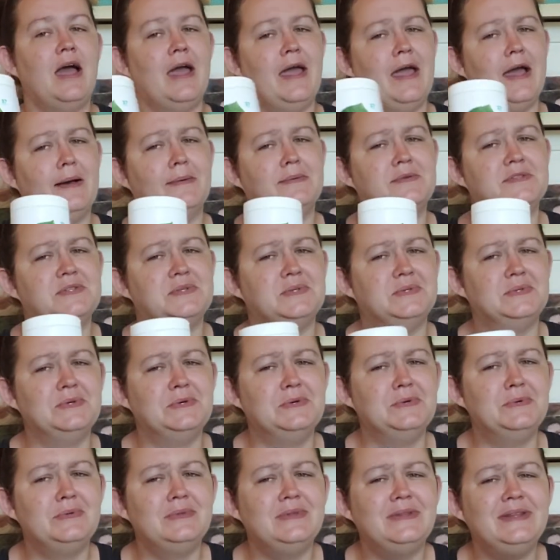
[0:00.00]
I
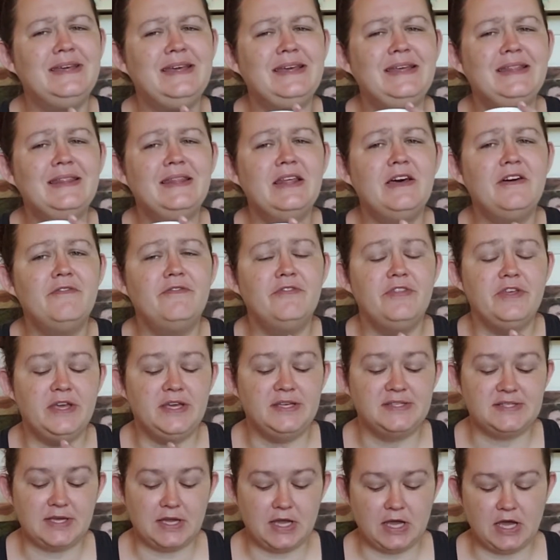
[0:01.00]
absolutely love
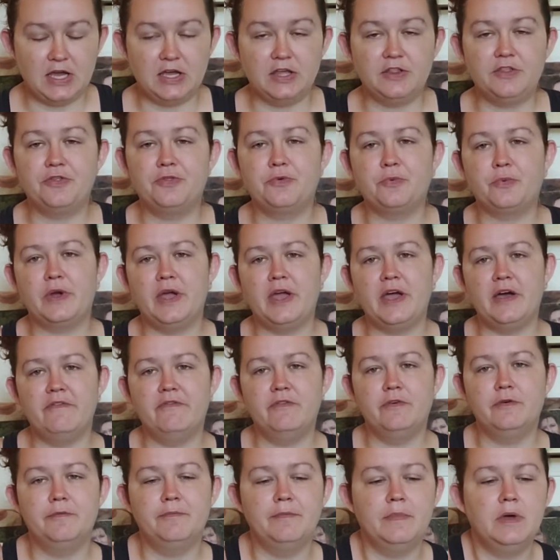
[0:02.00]
these. I got three of
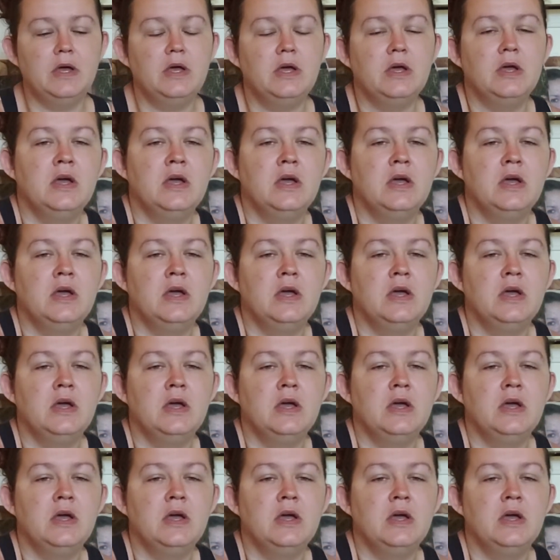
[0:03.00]
them.